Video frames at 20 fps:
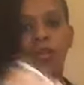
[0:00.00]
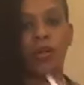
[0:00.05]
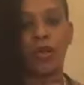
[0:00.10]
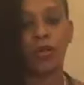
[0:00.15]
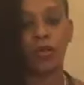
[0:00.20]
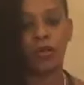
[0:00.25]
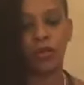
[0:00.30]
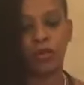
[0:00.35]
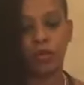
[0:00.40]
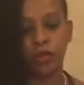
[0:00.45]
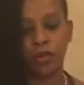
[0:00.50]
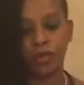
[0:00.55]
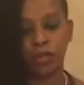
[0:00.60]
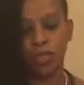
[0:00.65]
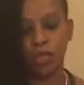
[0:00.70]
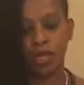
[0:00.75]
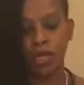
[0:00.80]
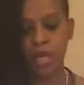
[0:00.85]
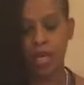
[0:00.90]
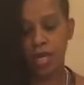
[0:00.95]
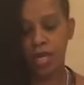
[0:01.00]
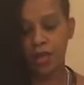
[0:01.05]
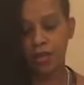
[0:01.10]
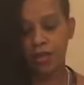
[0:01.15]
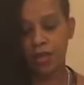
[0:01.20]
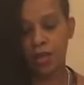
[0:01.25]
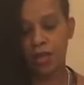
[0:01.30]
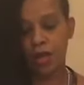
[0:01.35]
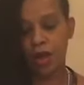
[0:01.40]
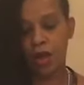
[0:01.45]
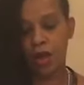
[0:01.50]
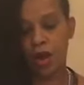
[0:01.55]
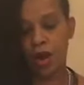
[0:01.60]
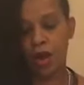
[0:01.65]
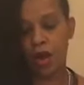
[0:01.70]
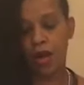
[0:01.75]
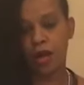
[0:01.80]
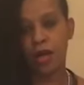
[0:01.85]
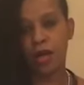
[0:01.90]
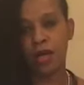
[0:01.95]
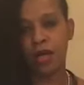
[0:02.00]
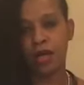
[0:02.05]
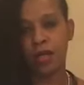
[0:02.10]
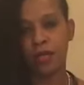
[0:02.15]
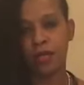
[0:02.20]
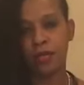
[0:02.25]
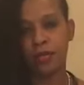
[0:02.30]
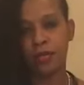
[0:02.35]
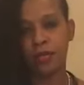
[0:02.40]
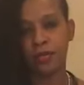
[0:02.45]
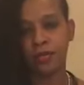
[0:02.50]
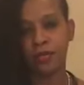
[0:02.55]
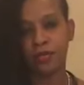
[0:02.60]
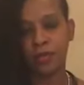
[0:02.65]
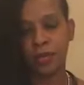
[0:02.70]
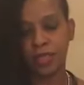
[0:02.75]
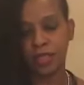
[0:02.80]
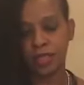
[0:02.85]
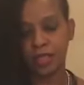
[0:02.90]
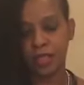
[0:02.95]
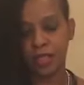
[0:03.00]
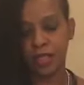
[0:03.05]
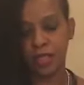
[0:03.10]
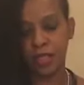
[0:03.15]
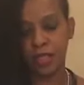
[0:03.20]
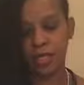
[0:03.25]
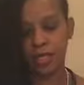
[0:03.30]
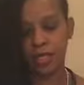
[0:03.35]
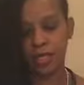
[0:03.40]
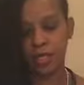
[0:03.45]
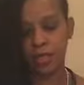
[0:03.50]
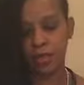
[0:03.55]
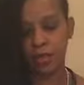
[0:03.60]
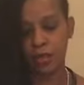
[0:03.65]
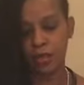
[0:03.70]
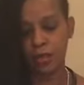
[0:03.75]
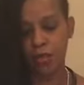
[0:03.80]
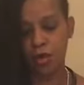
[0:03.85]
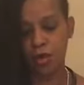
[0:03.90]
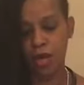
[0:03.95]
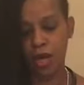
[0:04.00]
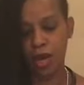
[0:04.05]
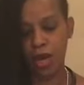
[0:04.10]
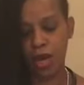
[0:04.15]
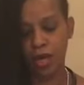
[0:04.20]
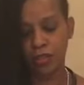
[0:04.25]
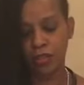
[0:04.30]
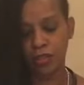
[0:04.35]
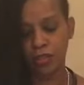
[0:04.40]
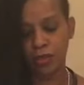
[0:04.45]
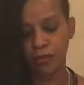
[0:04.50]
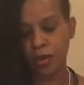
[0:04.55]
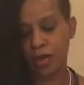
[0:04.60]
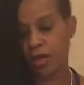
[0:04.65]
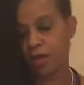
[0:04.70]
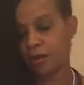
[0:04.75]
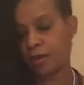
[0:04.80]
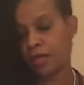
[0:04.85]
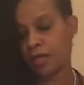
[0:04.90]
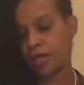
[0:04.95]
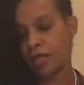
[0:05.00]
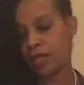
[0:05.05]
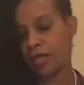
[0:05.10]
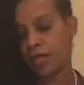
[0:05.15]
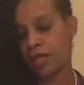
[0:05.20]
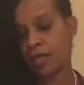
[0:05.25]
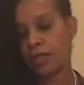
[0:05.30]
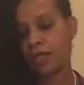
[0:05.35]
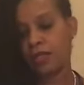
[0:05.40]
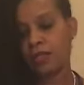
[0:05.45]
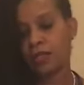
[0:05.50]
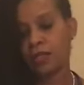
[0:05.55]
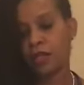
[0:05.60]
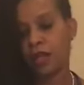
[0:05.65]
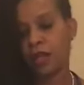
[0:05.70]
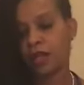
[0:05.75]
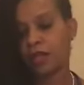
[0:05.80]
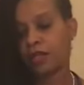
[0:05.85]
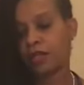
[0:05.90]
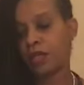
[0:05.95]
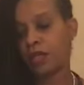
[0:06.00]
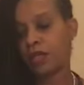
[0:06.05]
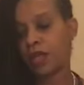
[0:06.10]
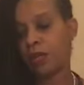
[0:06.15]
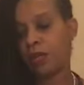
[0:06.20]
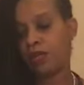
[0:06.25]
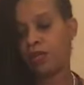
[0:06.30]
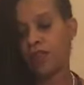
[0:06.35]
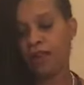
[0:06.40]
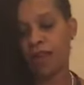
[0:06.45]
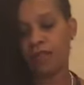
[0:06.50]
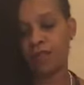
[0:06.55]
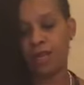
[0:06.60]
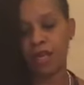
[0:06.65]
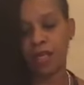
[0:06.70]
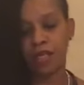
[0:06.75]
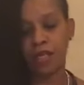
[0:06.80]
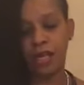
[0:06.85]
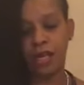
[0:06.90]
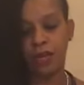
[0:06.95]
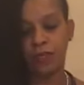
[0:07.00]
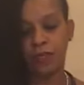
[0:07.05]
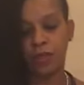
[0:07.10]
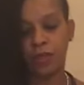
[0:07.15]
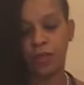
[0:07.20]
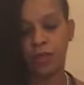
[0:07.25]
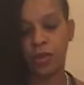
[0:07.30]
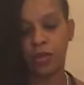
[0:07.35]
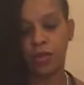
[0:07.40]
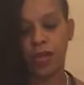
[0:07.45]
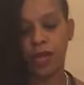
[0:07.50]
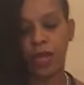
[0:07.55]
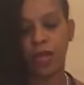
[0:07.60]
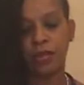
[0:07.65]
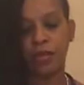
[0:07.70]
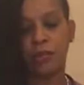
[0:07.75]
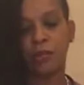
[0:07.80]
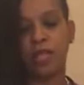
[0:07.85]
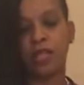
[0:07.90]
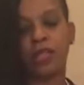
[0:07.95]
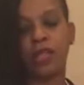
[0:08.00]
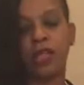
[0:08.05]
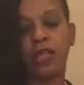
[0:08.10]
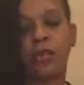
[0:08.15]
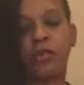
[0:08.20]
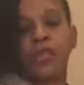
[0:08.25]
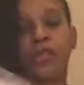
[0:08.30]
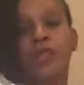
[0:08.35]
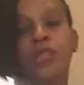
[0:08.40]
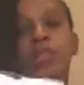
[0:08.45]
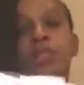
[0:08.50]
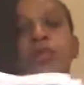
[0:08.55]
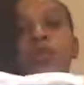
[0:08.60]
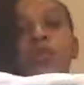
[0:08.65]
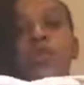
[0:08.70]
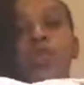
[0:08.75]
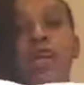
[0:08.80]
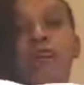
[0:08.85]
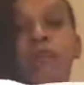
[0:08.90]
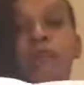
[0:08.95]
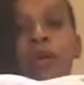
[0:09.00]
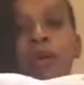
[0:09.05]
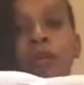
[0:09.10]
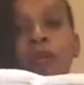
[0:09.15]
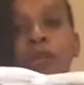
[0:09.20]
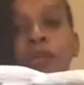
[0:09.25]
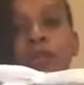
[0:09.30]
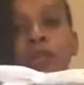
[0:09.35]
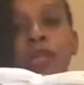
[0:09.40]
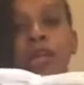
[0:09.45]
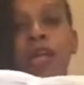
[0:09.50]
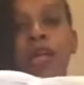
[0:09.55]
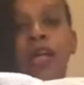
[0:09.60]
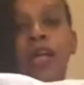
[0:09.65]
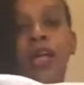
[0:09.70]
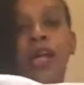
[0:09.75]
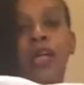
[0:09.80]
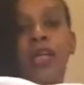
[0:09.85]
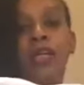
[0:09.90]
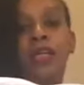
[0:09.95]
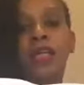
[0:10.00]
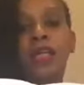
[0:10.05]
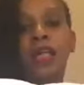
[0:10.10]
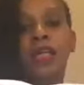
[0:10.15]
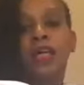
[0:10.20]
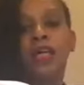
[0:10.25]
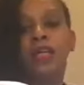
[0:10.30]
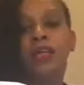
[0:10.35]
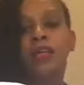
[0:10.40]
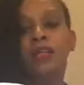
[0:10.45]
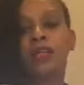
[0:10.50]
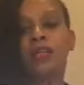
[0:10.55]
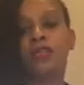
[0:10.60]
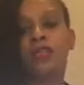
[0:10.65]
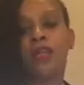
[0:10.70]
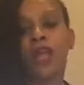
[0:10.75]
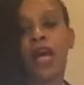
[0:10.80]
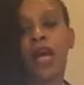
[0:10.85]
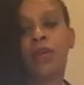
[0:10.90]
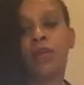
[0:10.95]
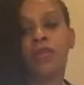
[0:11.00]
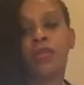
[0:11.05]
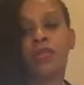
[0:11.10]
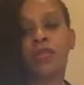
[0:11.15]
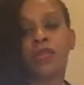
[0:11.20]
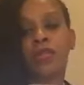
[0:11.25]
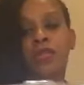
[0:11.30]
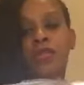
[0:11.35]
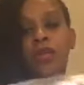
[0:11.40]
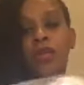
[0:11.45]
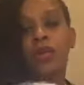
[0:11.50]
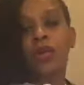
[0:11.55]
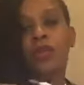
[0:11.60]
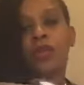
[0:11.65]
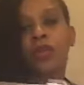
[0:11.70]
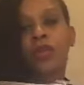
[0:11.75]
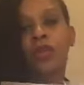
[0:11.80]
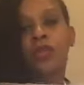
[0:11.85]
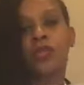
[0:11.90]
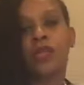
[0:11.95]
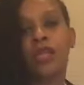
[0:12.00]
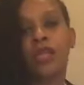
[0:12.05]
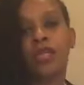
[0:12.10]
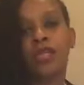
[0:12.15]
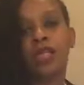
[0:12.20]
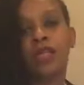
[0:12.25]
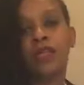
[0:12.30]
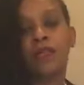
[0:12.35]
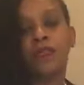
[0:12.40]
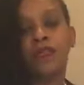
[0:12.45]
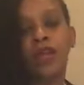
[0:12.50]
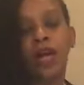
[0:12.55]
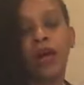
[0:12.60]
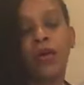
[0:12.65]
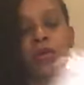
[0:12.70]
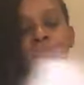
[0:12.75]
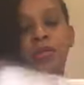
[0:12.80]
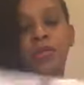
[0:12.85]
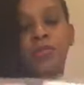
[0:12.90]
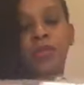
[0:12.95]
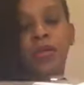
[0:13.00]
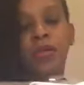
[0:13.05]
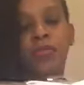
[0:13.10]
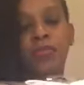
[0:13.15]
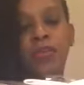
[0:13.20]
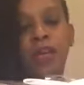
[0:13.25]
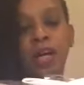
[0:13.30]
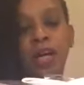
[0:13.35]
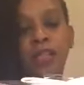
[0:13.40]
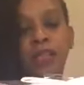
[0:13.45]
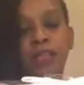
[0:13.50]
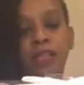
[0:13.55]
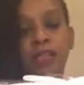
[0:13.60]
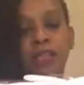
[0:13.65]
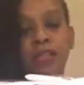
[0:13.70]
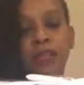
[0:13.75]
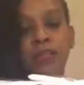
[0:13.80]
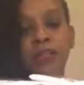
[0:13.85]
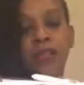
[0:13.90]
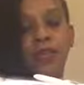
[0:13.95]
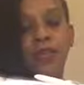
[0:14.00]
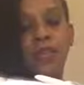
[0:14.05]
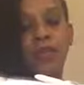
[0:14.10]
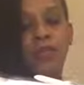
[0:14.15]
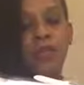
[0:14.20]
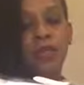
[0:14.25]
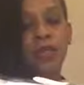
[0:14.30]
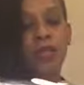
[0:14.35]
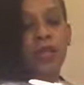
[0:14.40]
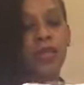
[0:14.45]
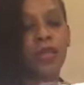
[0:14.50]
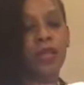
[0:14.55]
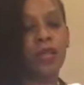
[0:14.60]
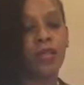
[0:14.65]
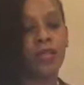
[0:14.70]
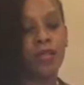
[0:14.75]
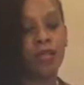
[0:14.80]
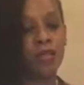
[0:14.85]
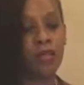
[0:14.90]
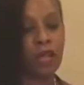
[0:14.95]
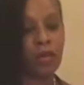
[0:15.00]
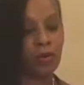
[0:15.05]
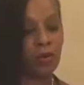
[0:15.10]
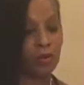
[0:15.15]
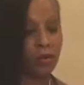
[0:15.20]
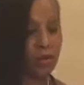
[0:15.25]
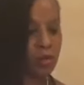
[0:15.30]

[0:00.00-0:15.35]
girls and they are, um, let's see, Laura Ashley Baby socks. And they were $5.99 for three pairs, but I thought they were so cute because they have bows on there and little flowers on the toes and then flowers and butterflies and stuff on them. So that was